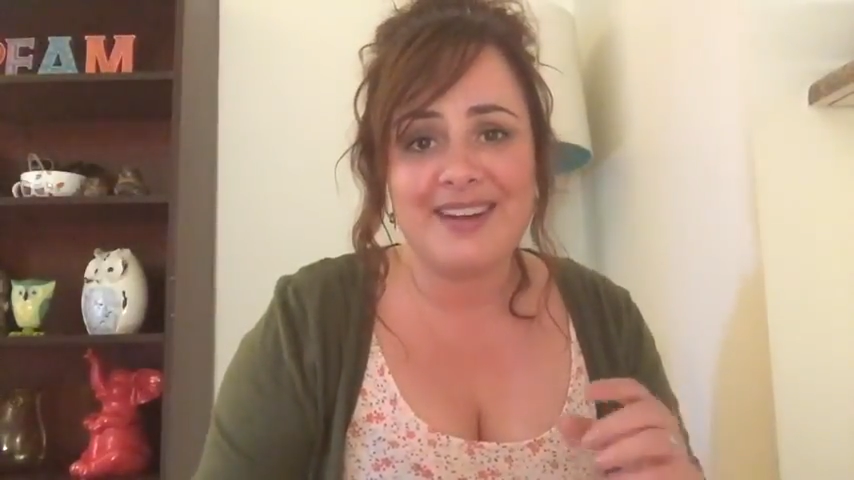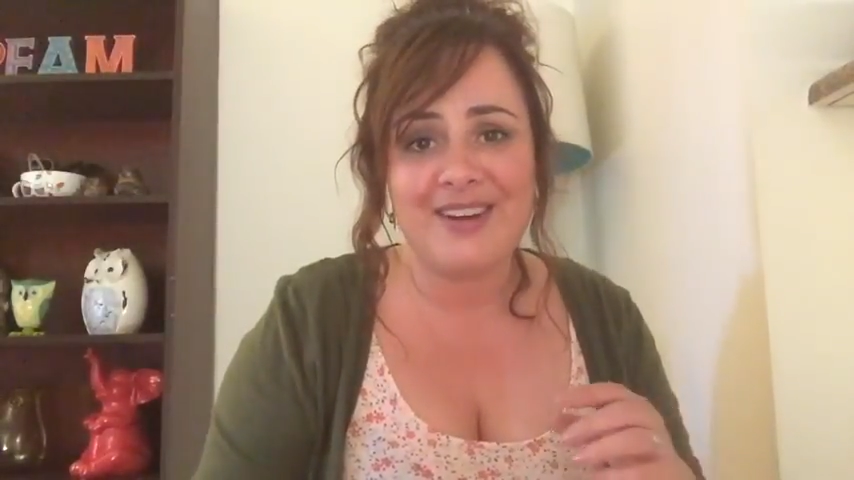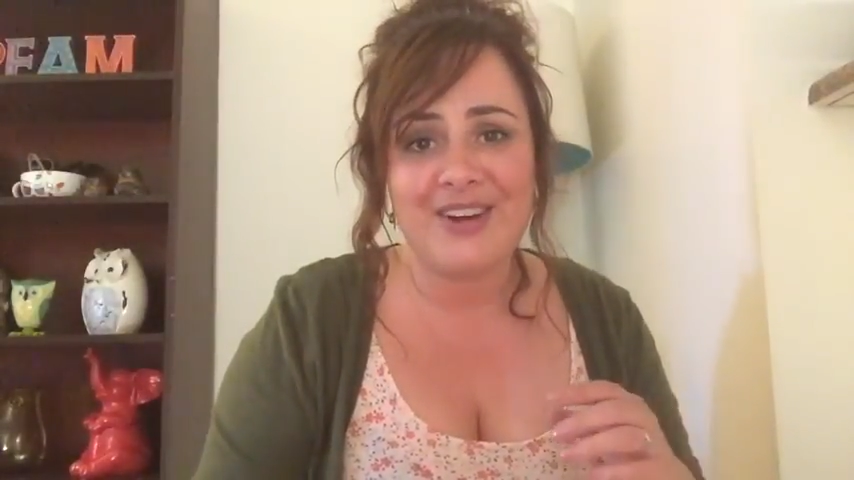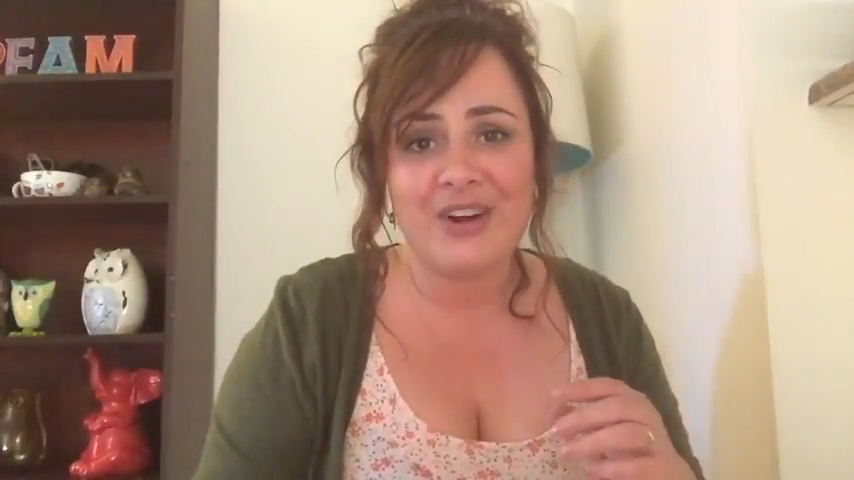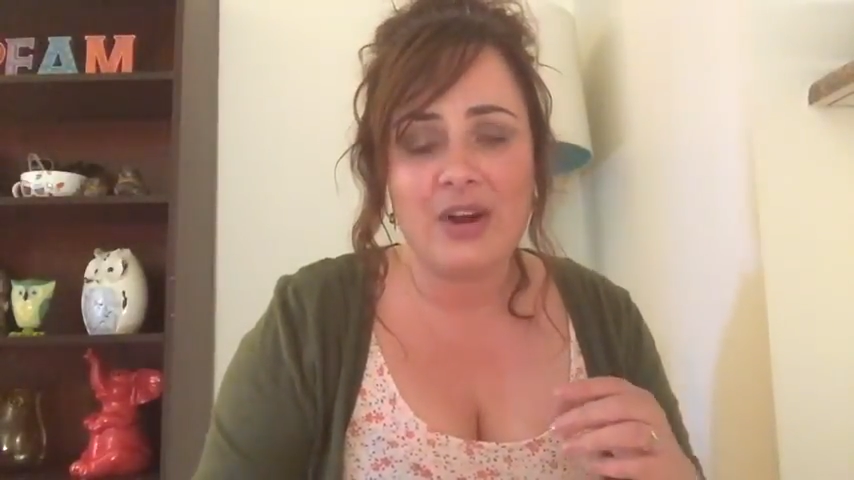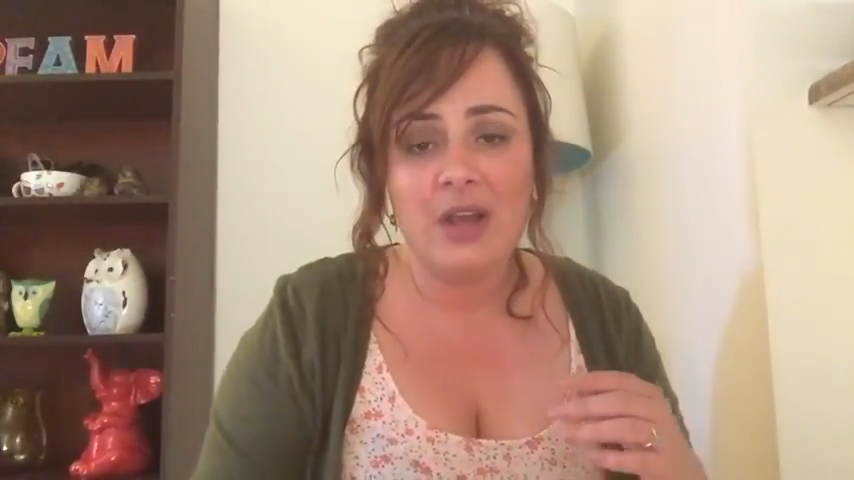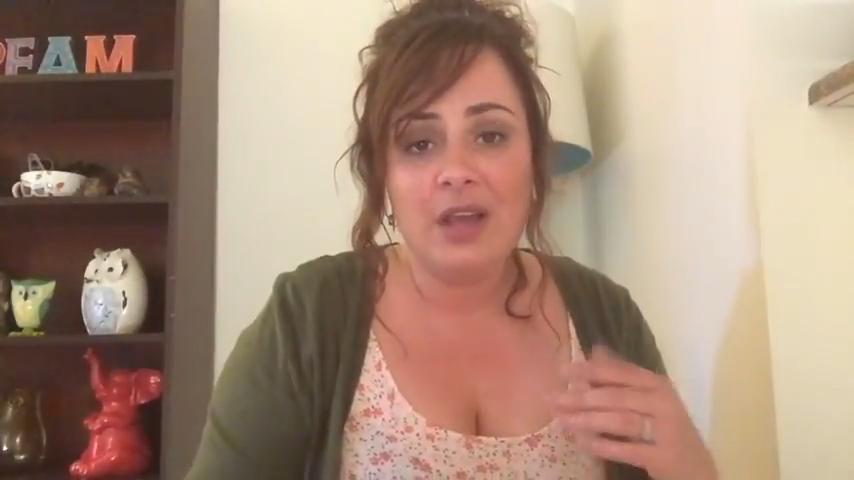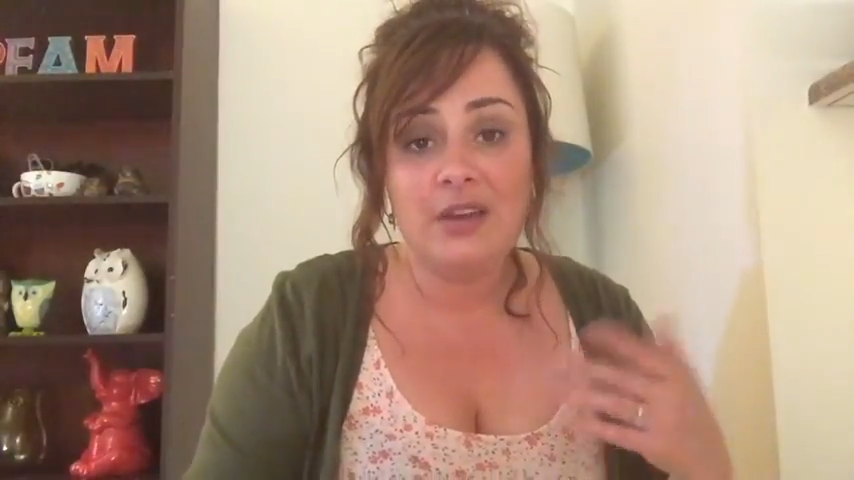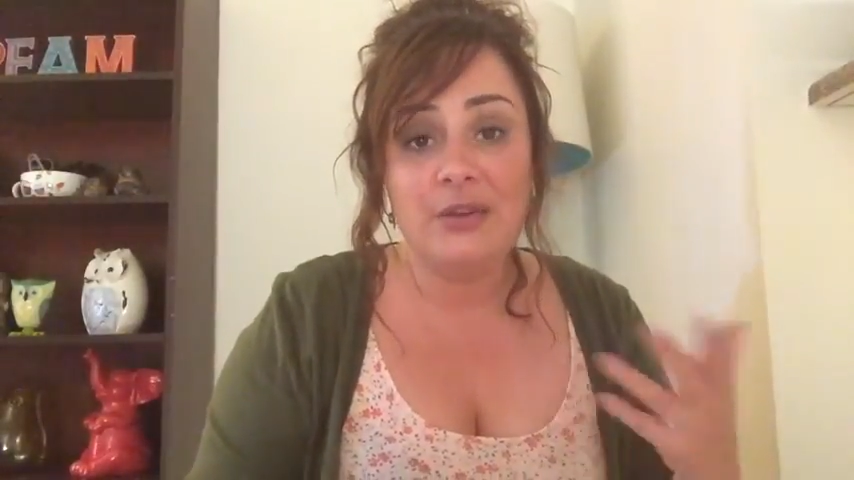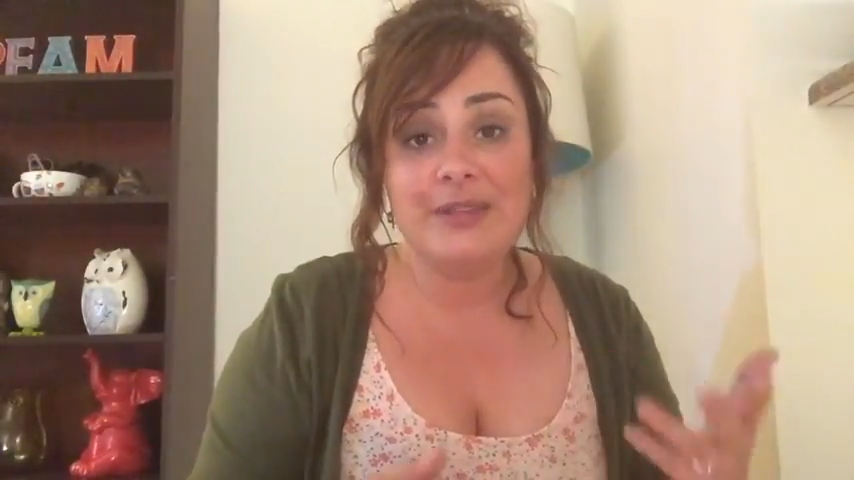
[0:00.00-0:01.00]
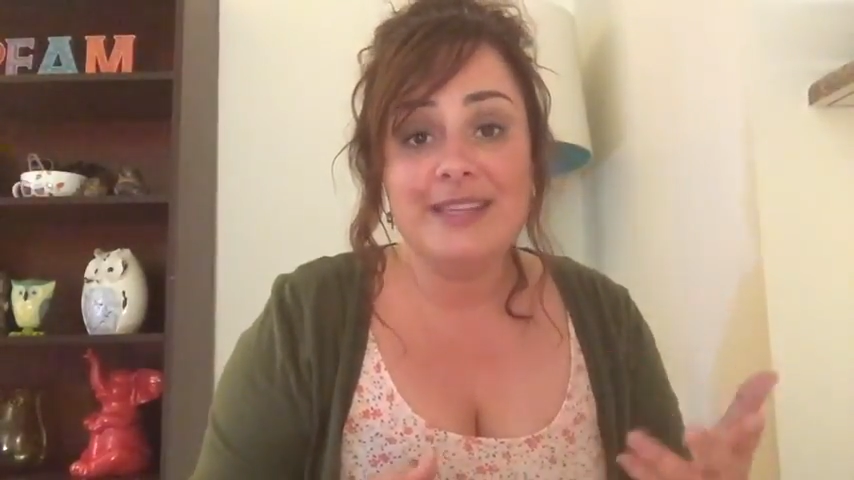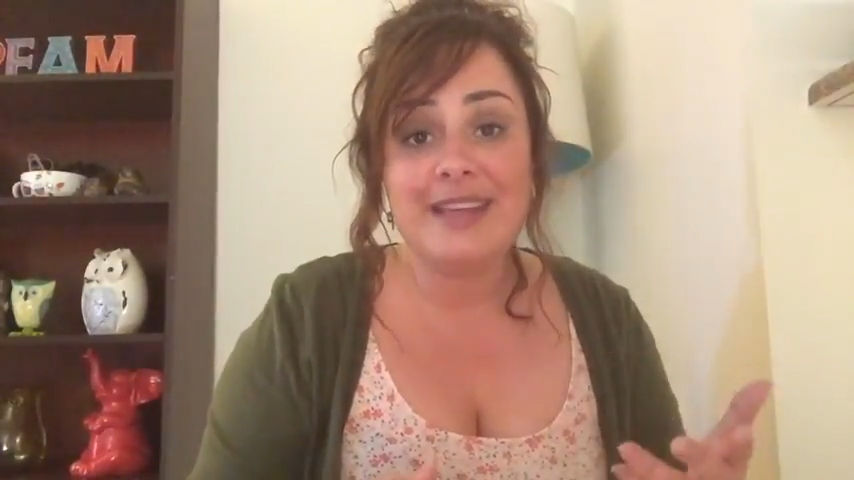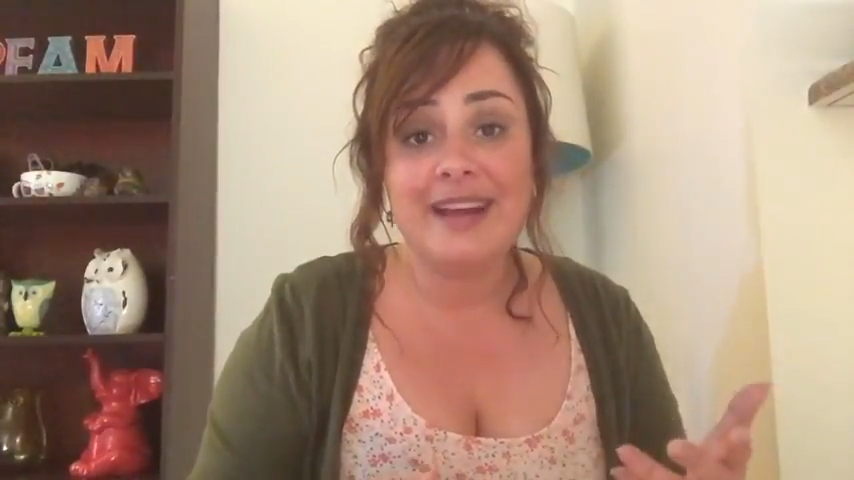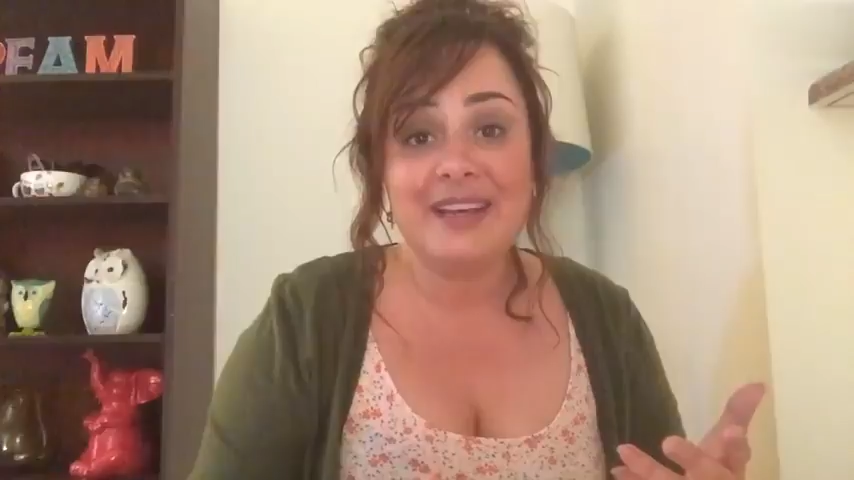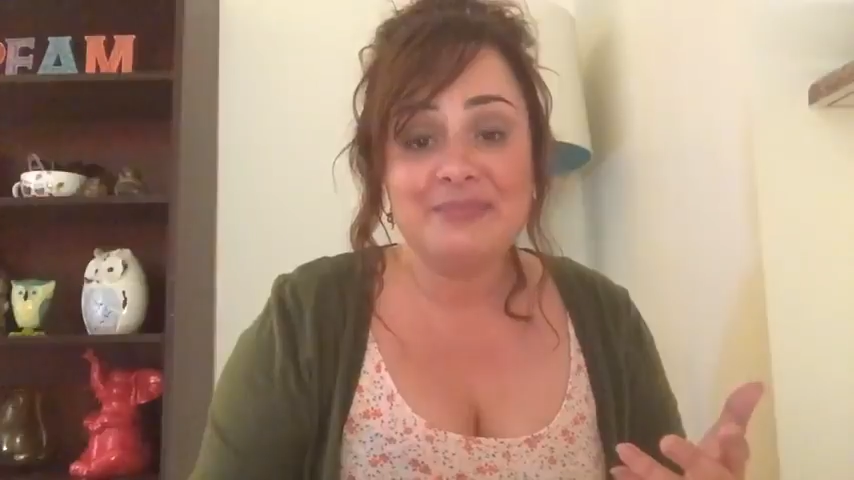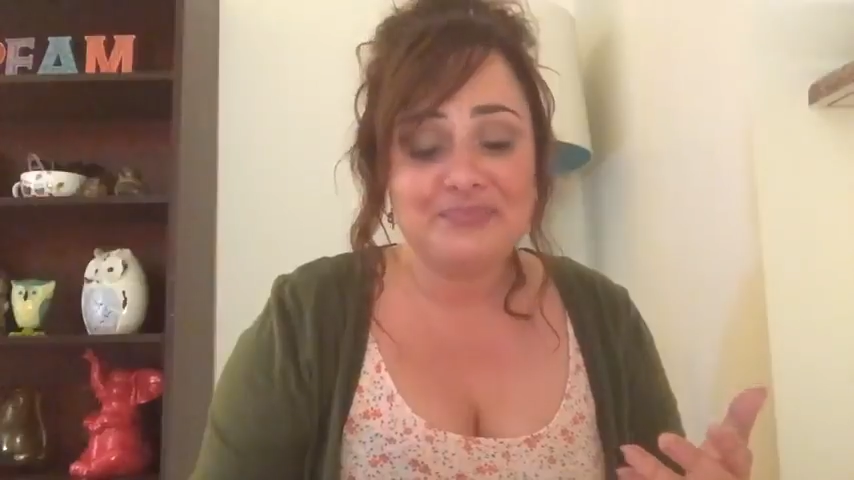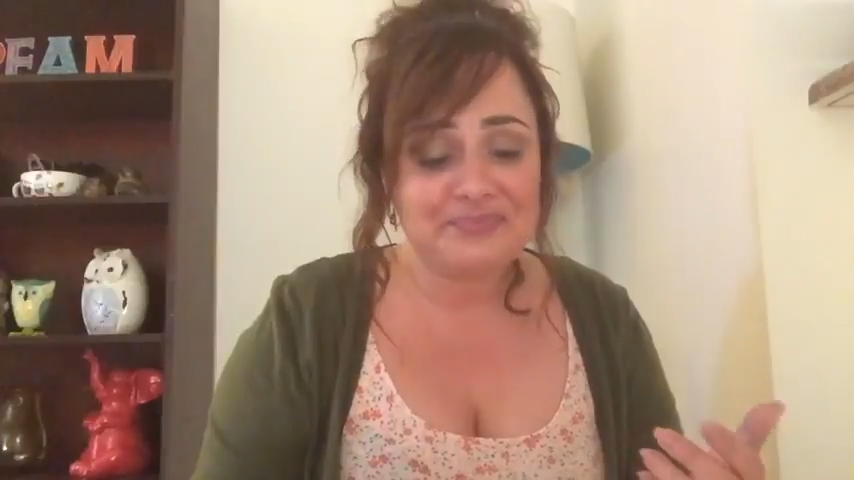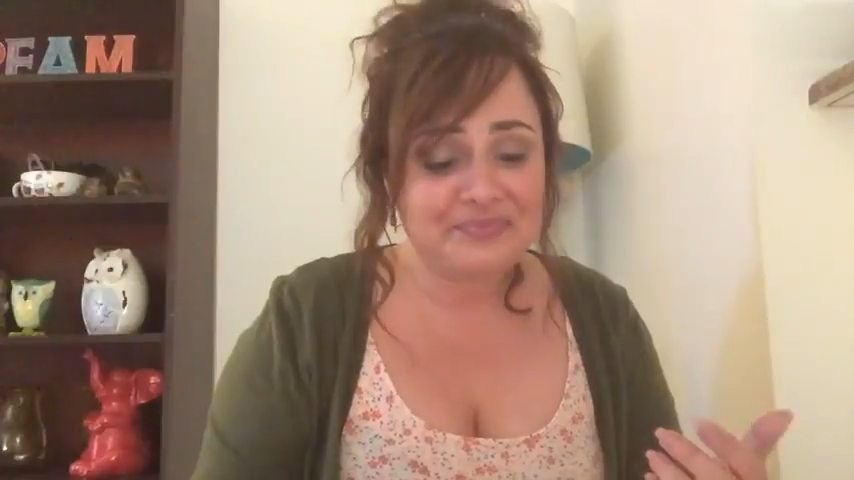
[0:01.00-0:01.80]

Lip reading: are newly dating,